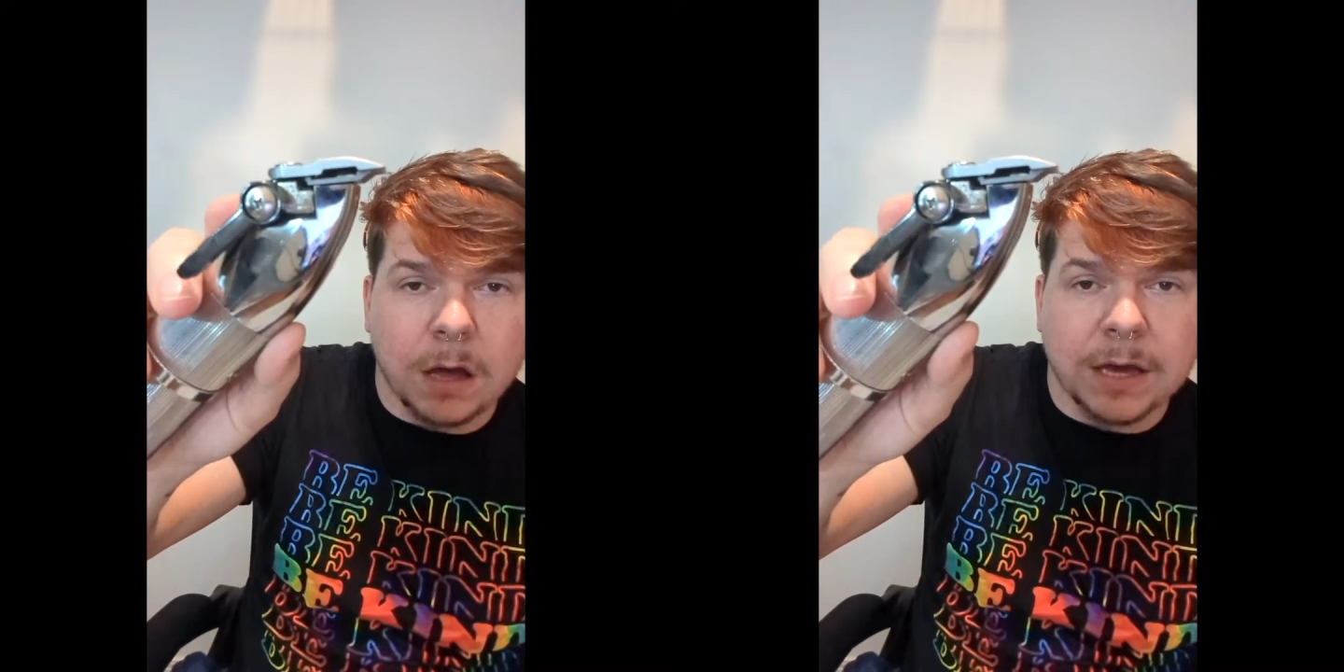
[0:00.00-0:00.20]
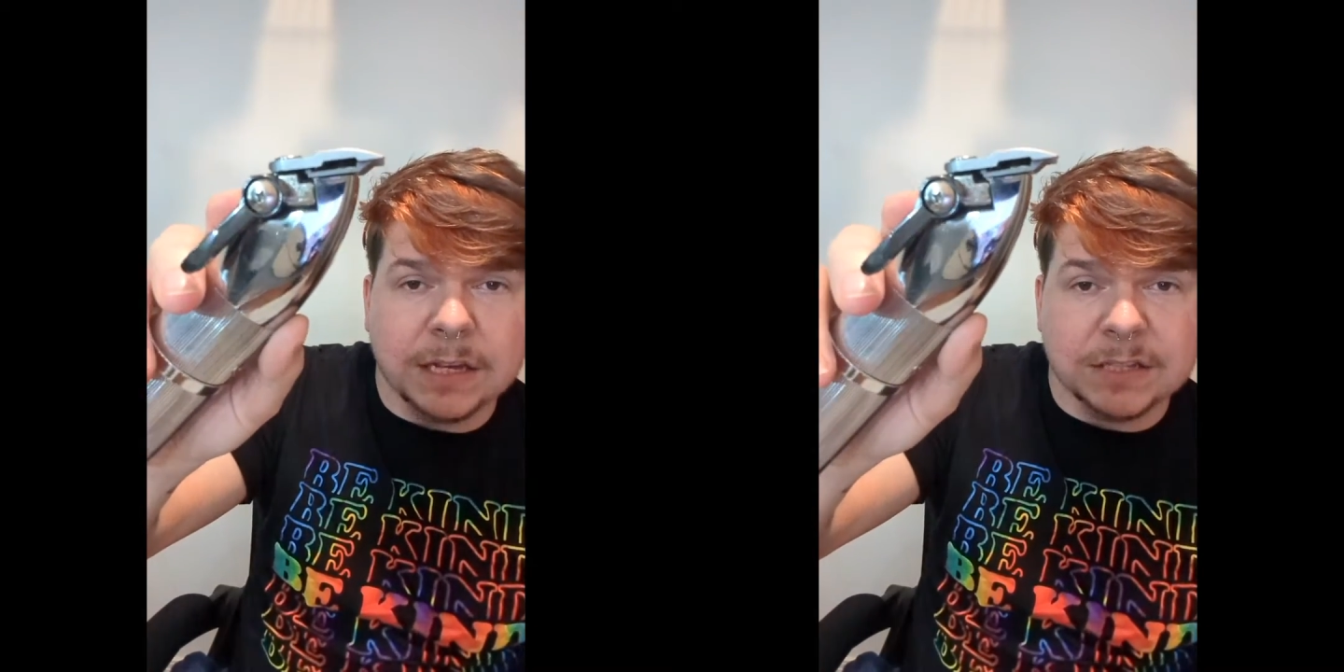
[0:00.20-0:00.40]

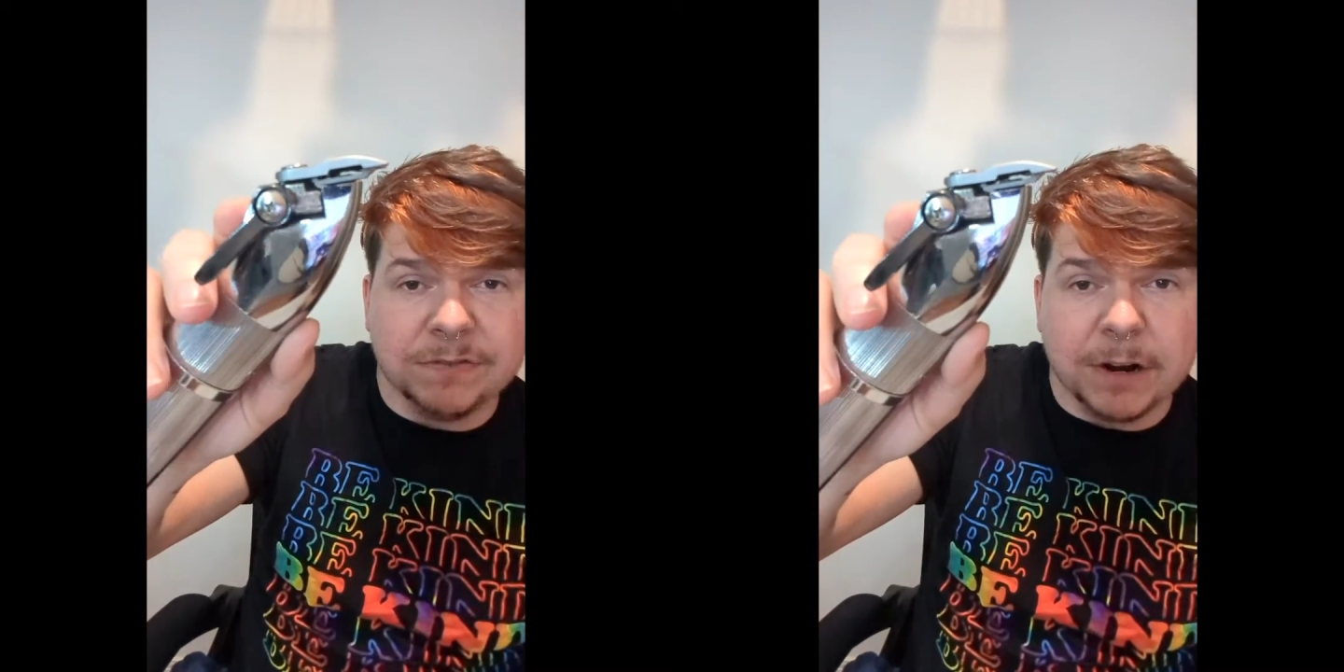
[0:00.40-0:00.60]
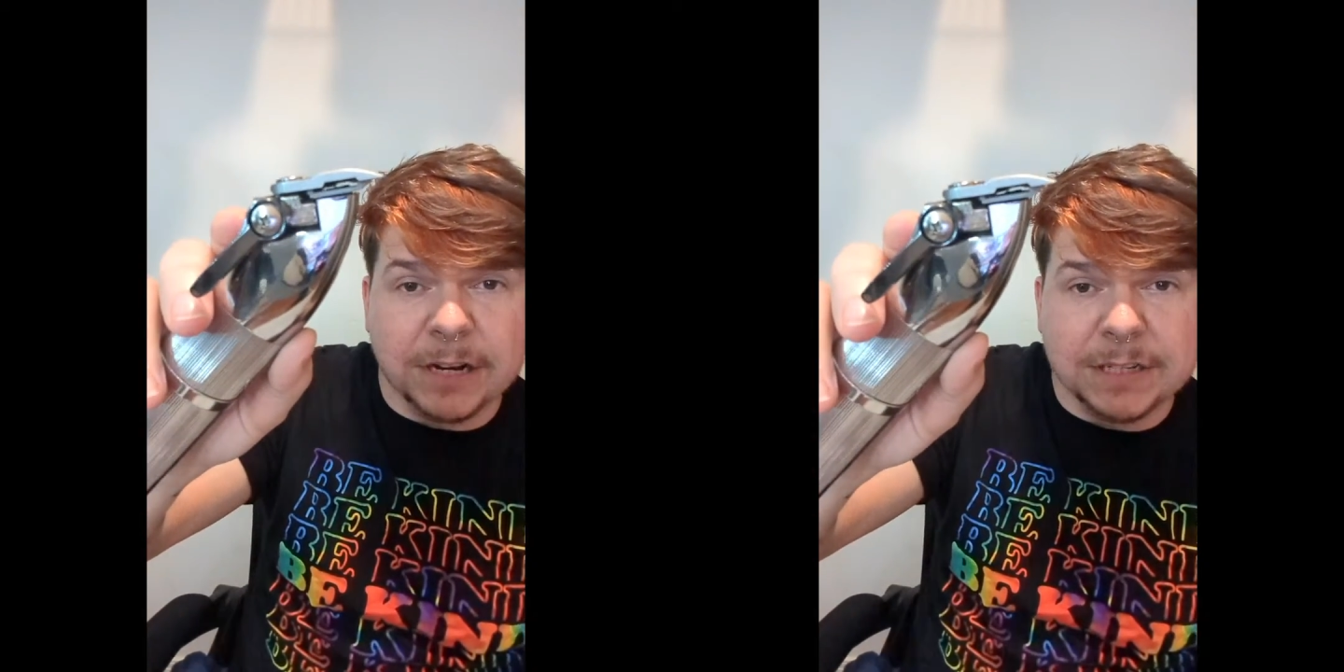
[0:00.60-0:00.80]
is
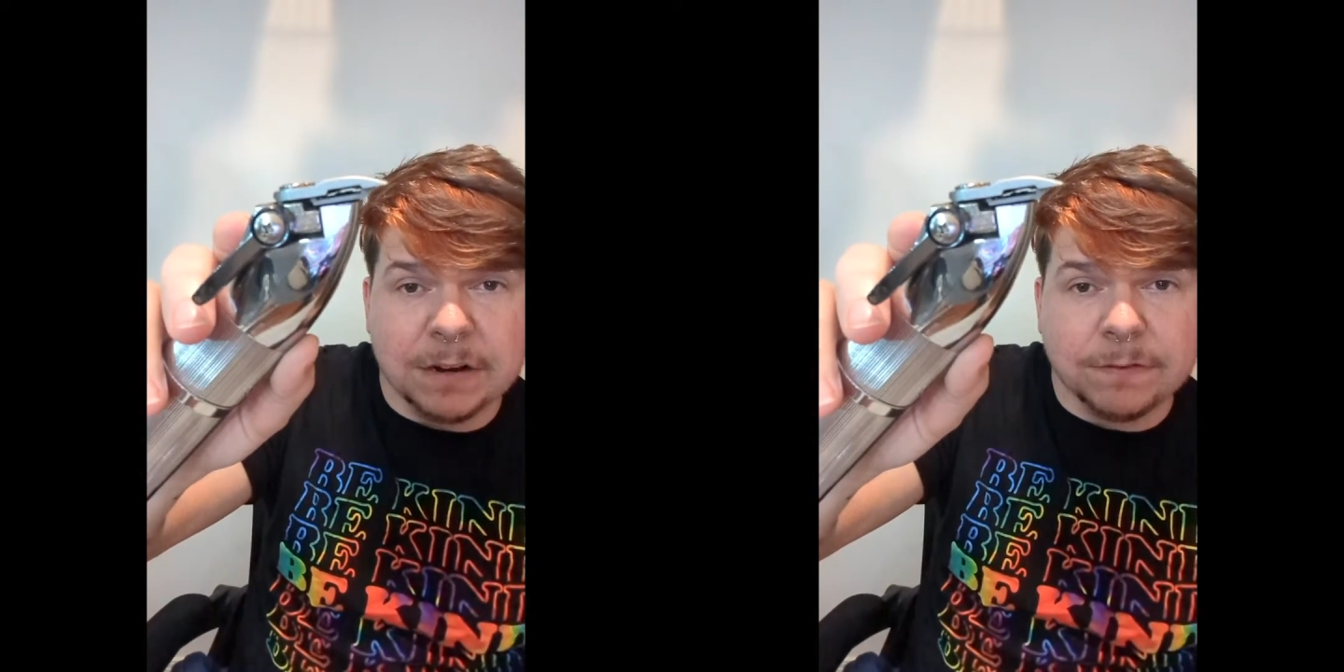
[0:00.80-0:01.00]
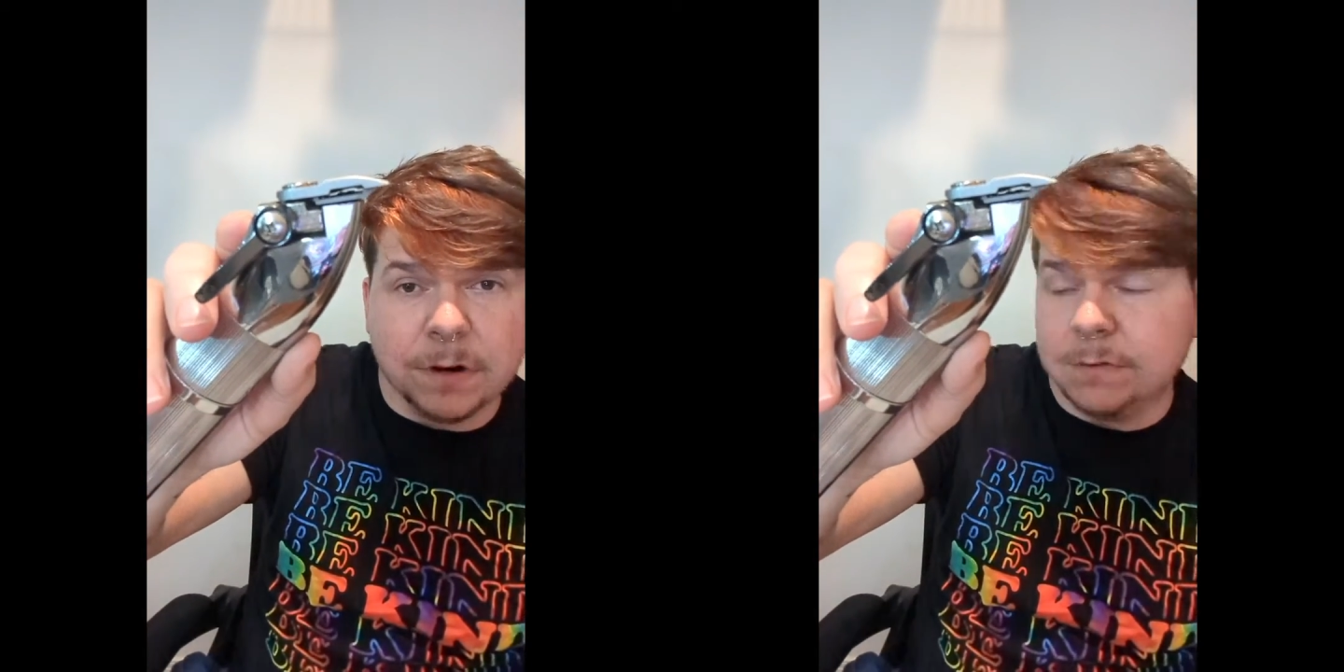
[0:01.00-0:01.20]
very
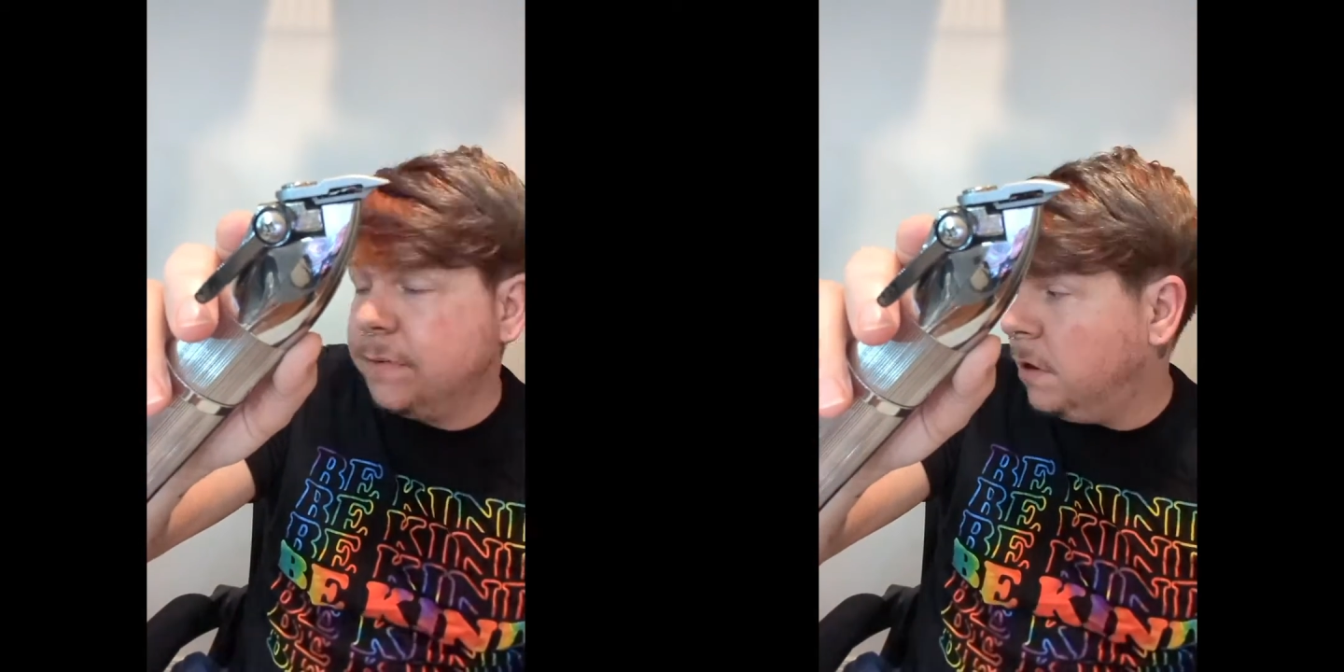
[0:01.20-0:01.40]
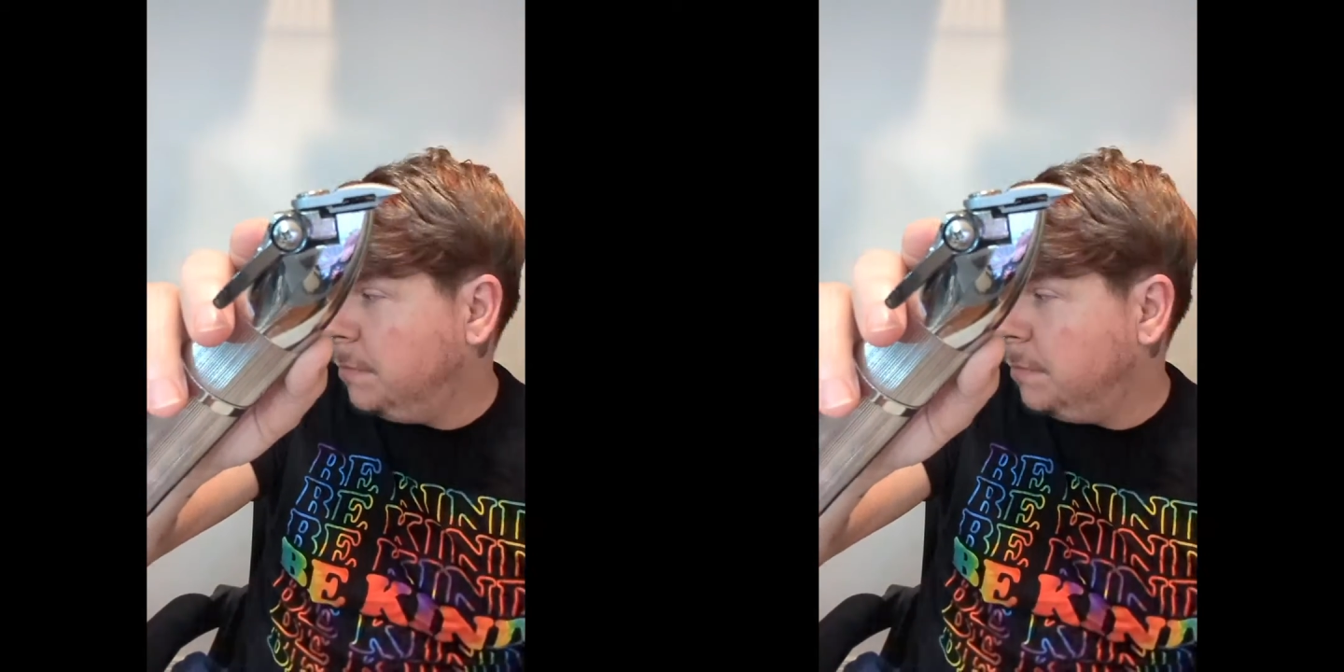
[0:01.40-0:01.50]
different from